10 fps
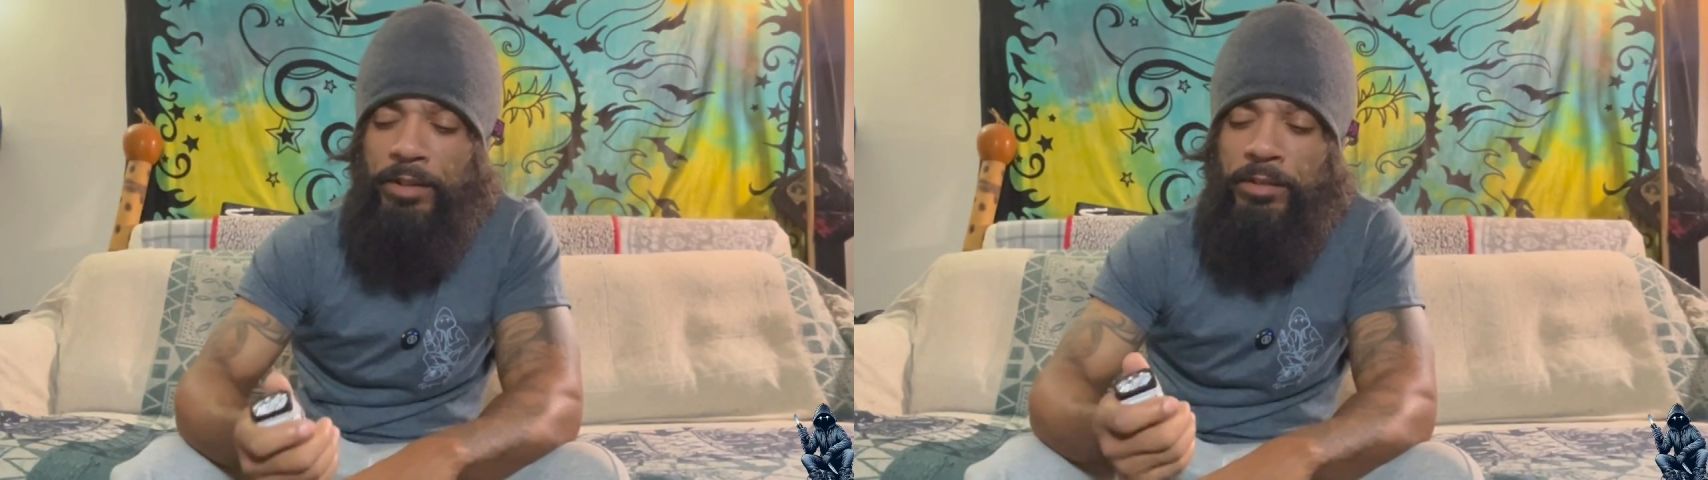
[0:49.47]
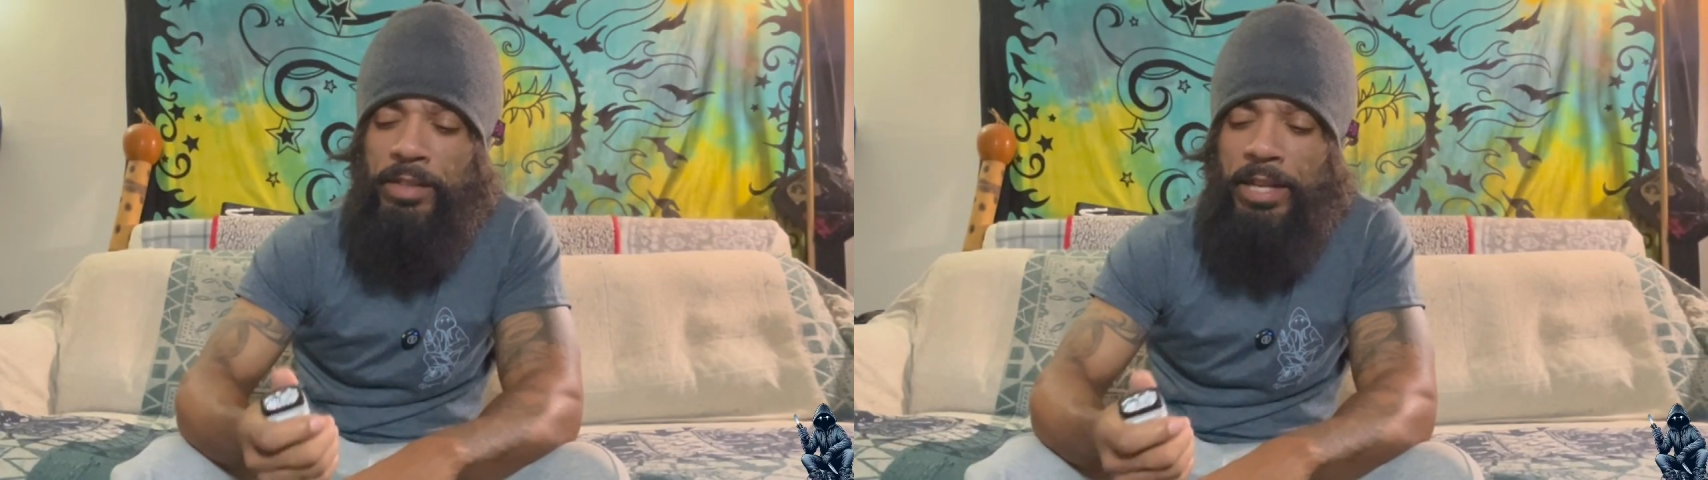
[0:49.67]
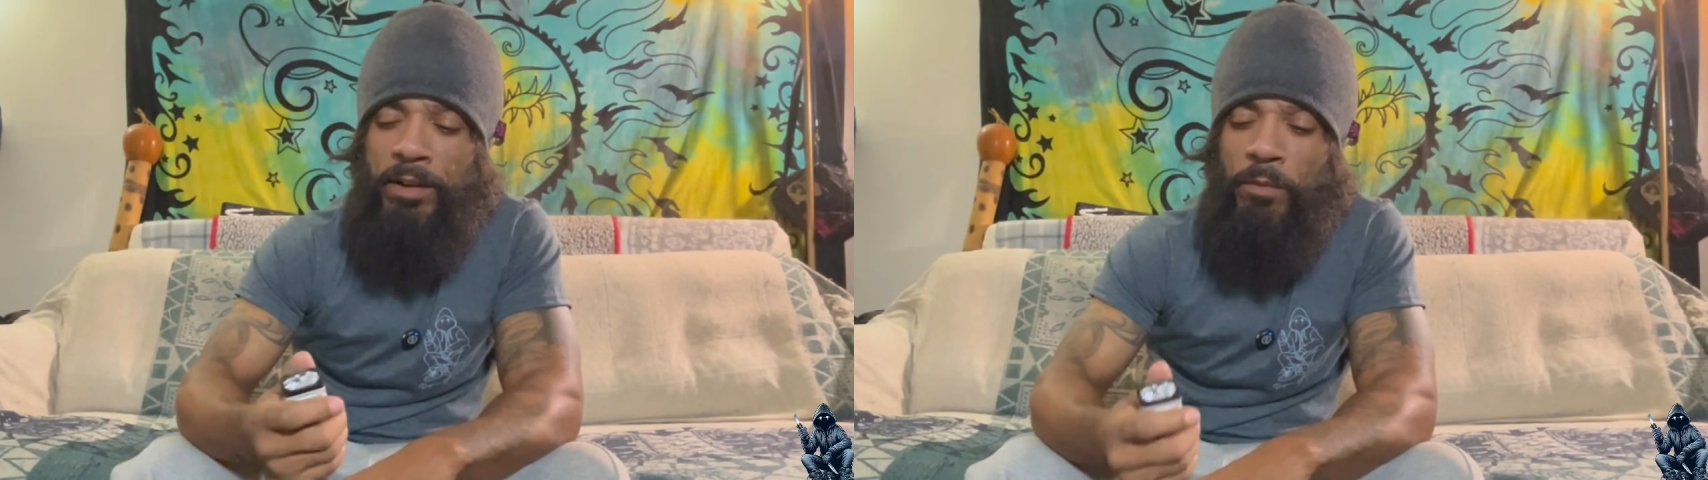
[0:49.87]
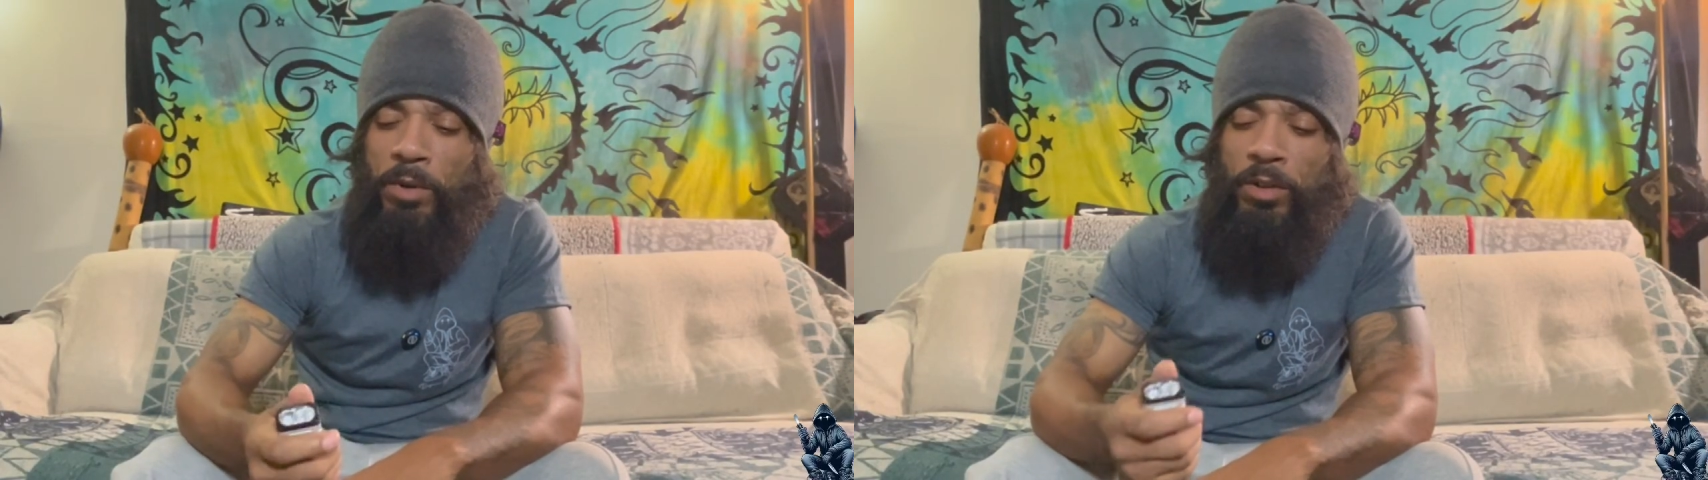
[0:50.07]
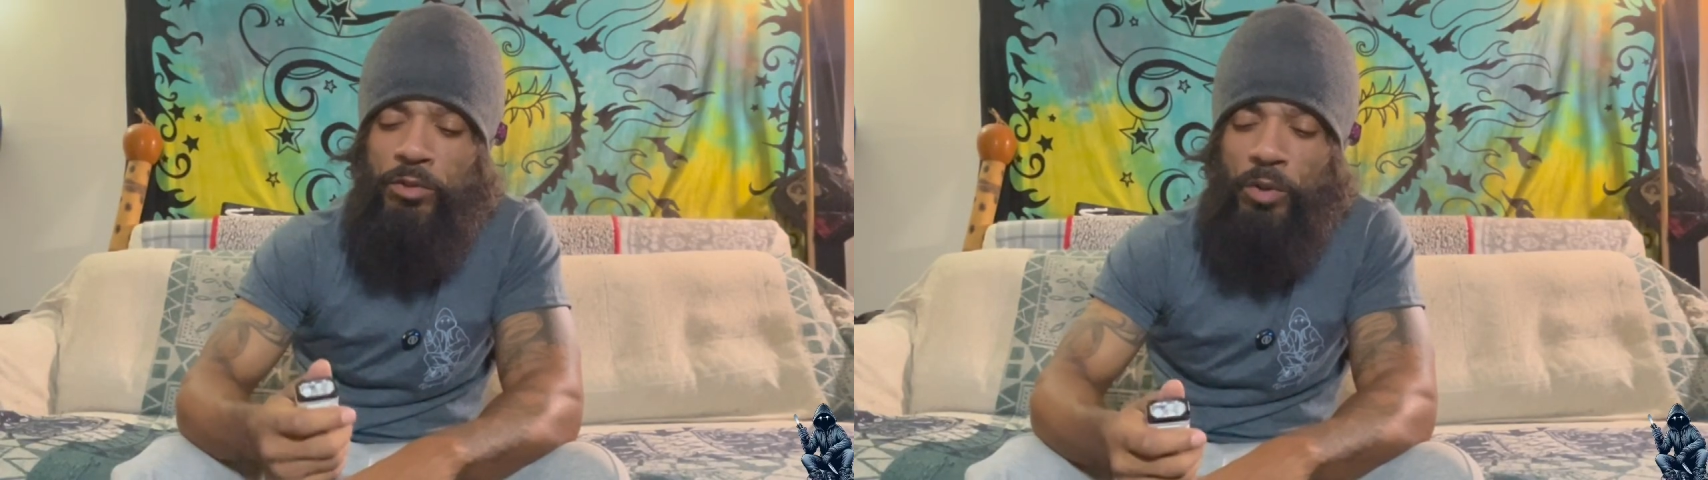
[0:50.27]
like
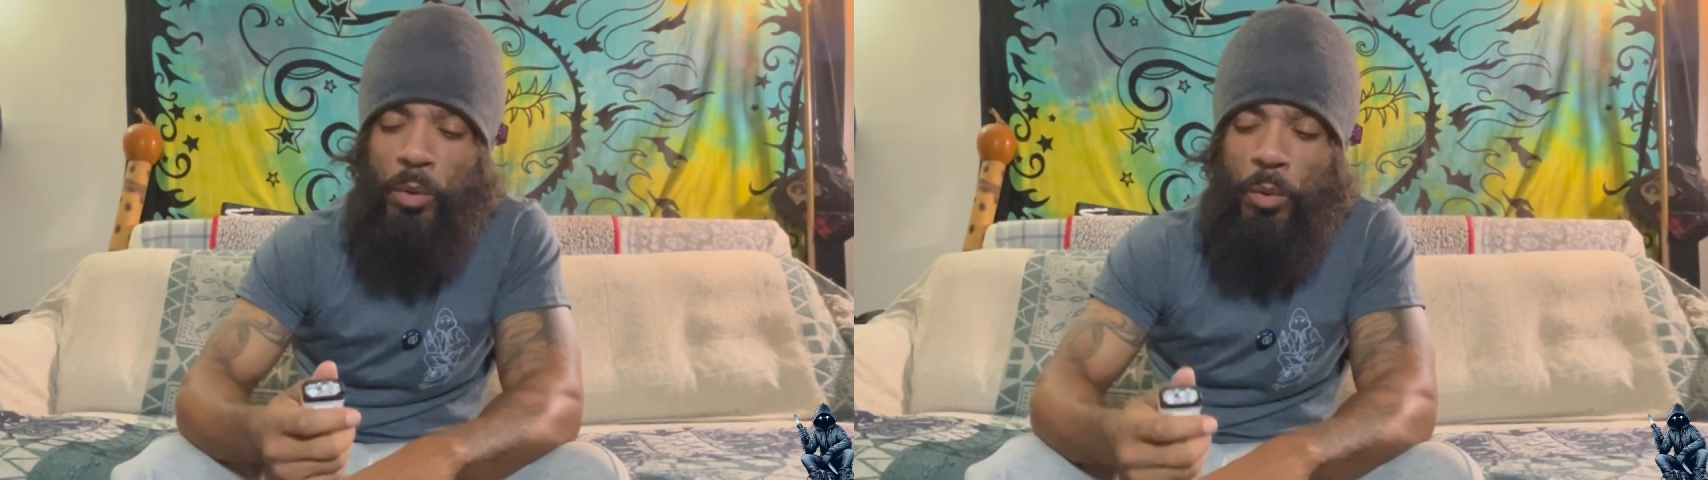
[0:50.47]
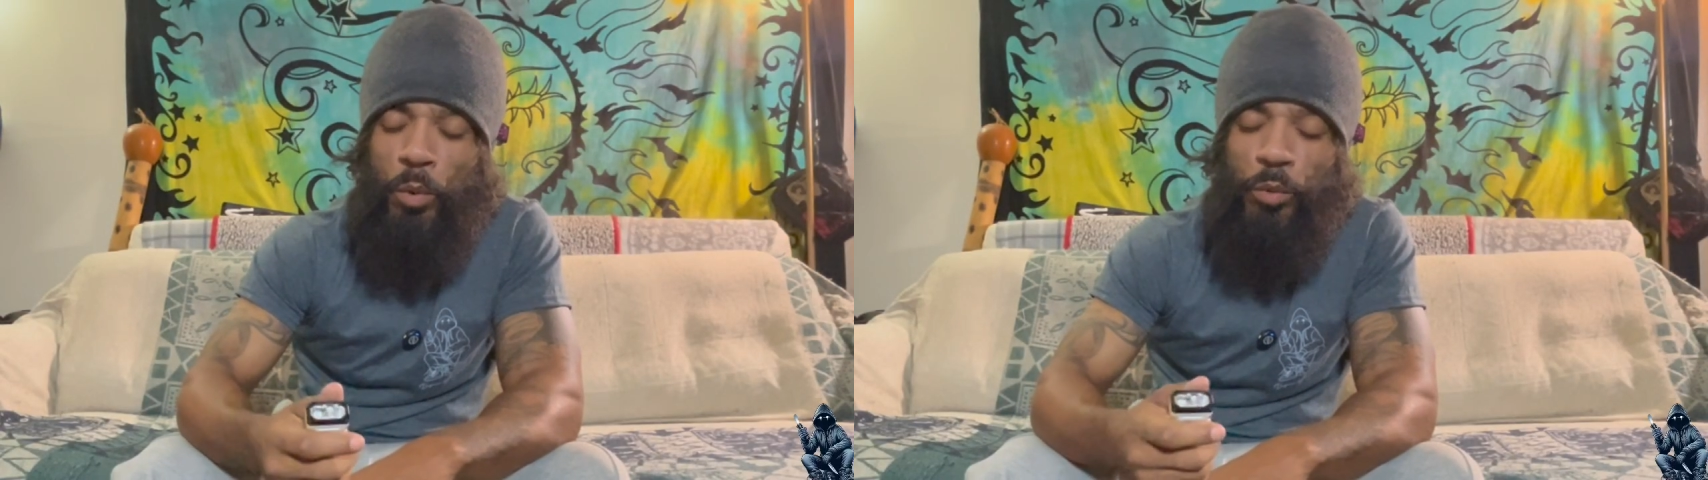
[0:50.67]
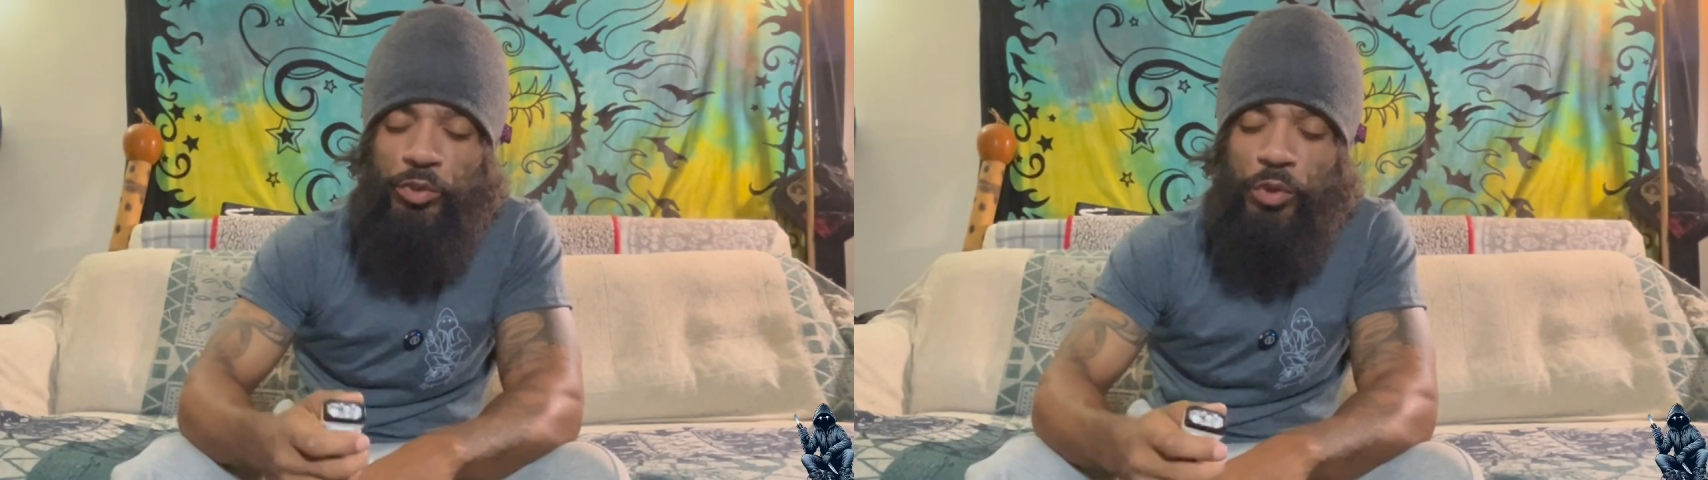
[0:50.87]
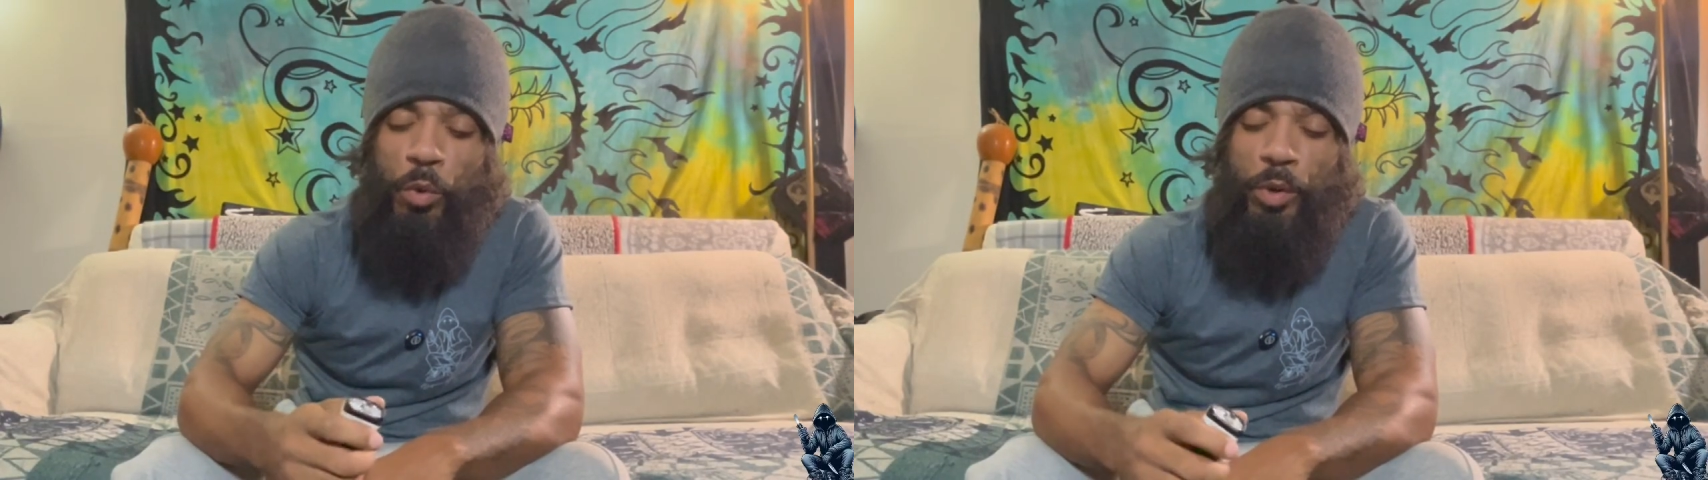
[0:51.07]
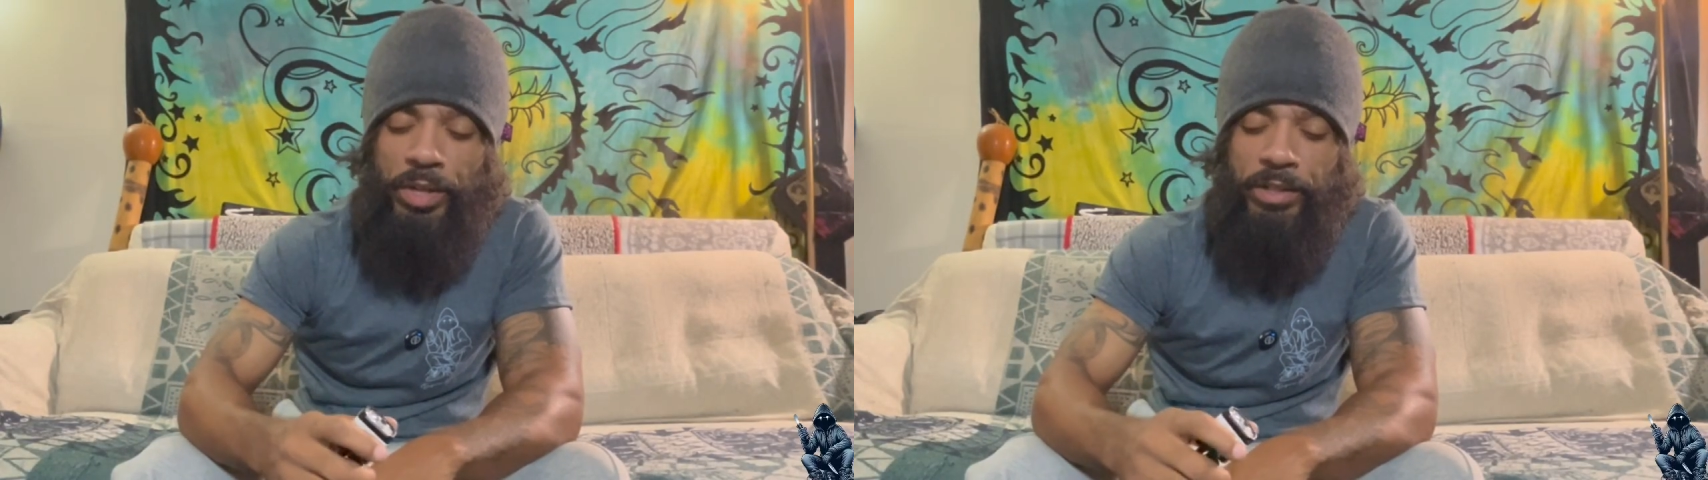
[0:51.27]
one of those old
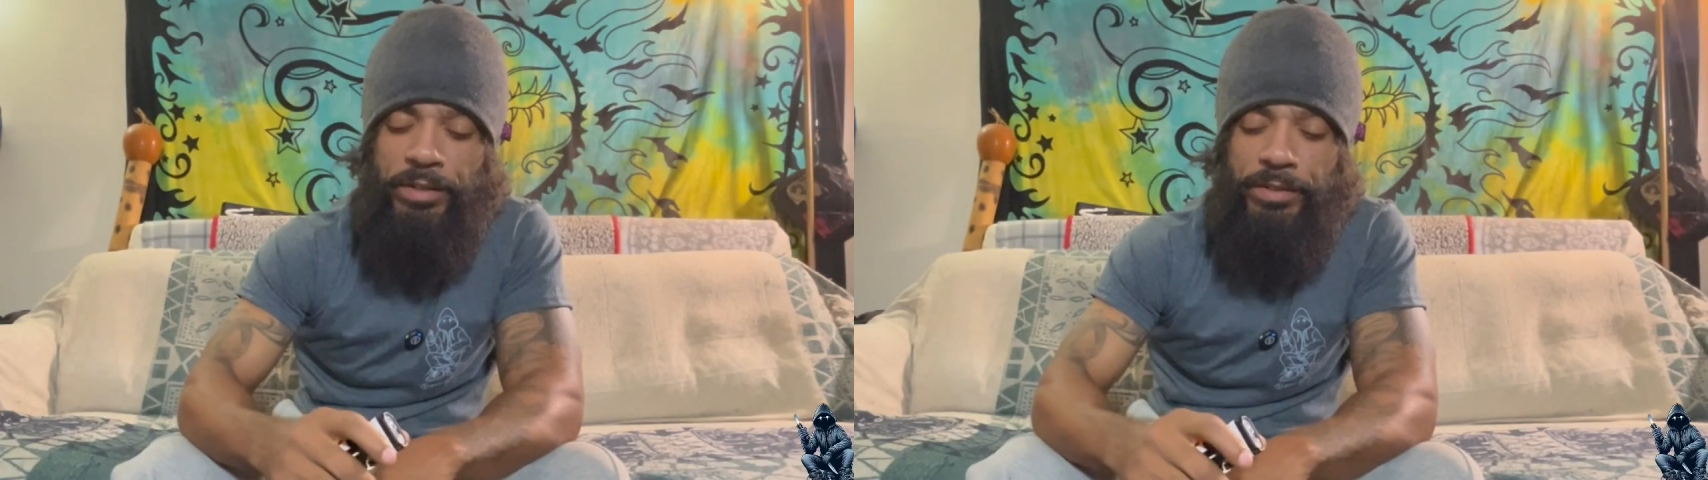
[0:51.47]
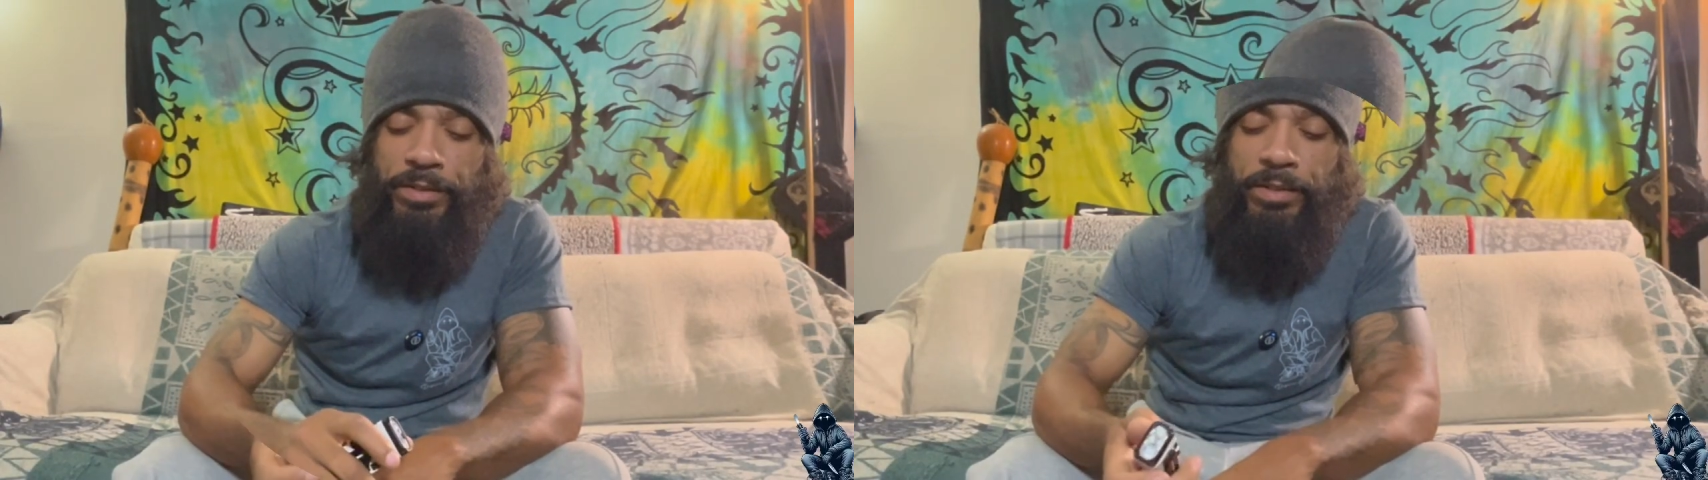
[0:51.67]
toys